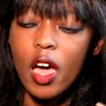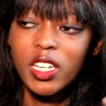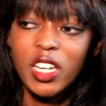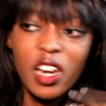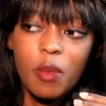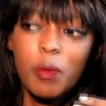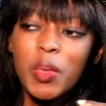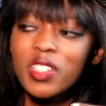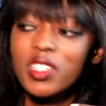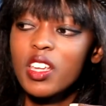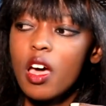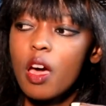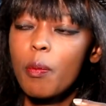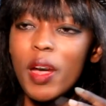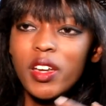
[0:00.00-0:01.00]
tournaments
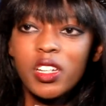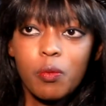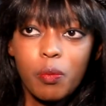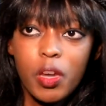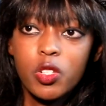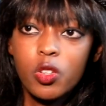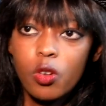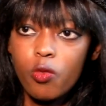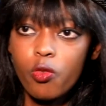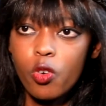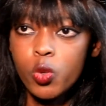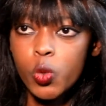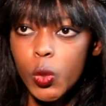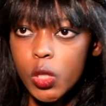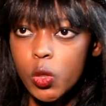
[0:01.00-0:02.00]
are part and parcel of
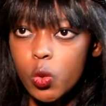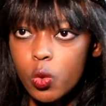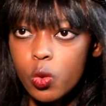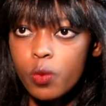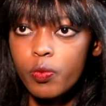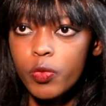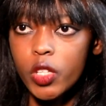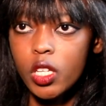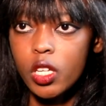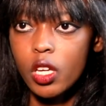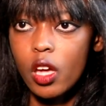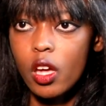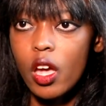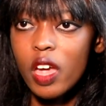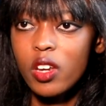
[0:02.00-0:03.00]
what we do
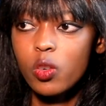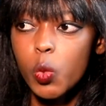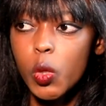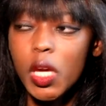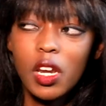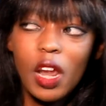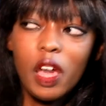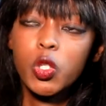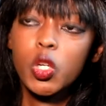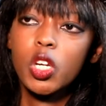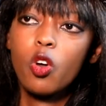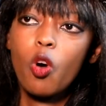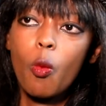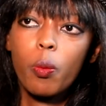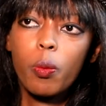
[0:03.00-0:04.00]
here, and we can
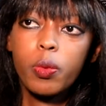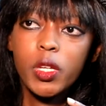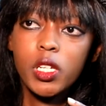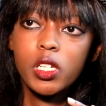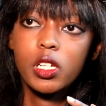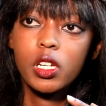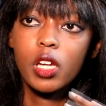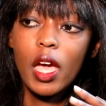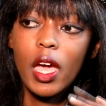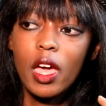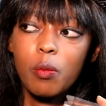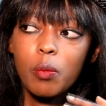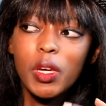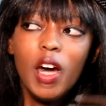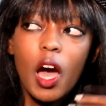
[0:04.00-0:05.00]
actually compete
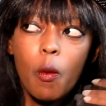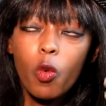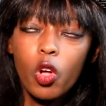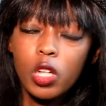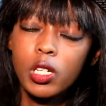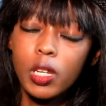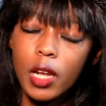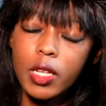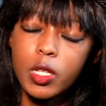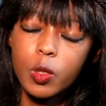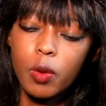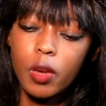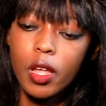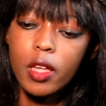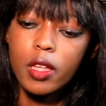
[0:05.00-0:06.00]
and become world-class
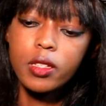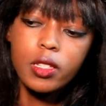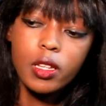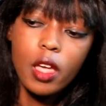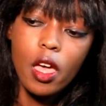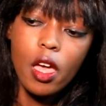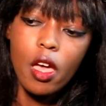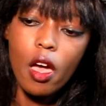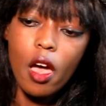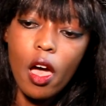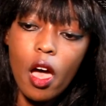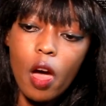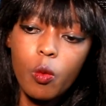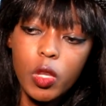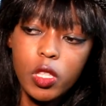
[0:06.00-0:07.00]
players,
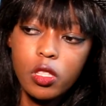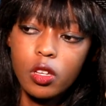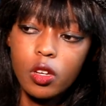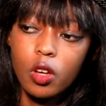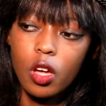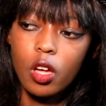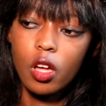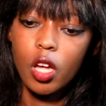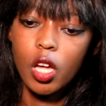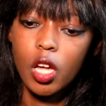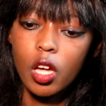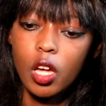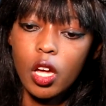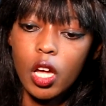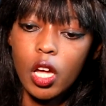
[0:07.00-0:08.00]
I think
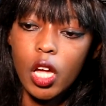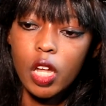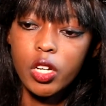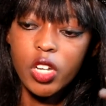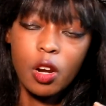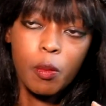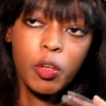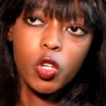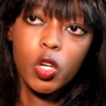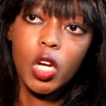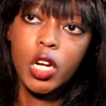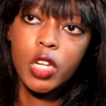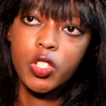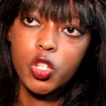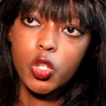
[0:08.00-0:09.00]
tournament
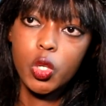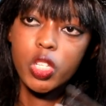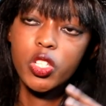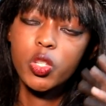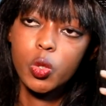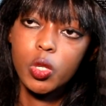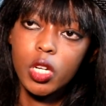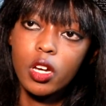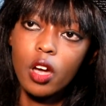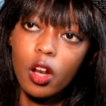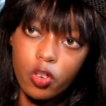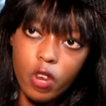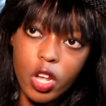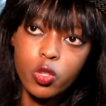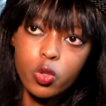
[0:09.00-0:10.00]
organization needs to take a
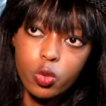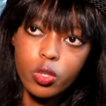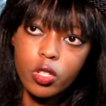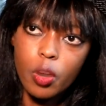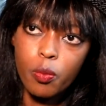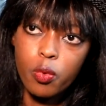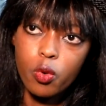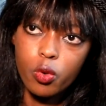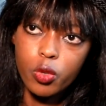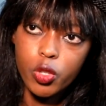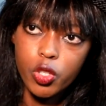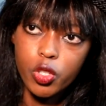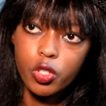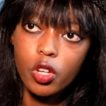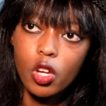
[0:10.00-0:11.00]
grassroots
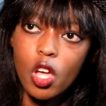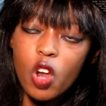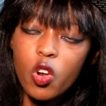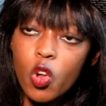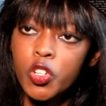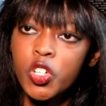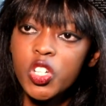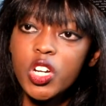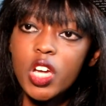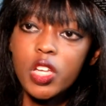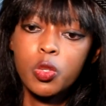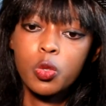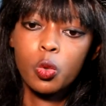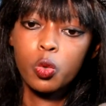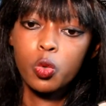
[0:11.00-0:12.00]
approach, not
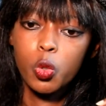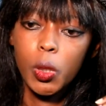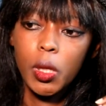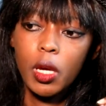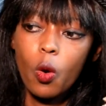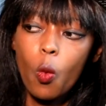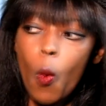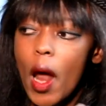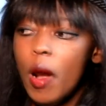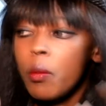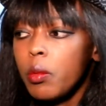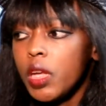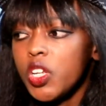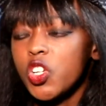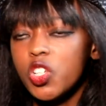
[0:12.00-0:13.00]
just doing
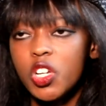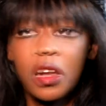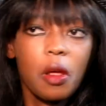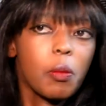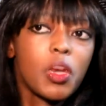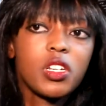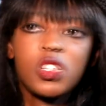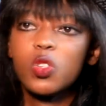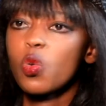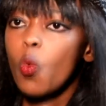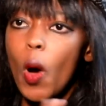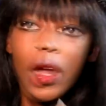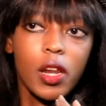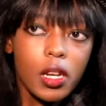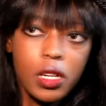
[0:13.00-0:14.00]
one major tournament,
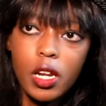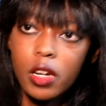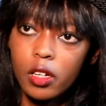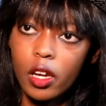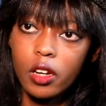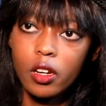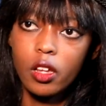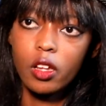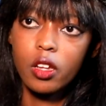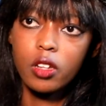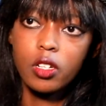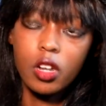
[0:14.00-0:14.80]
one and done kind of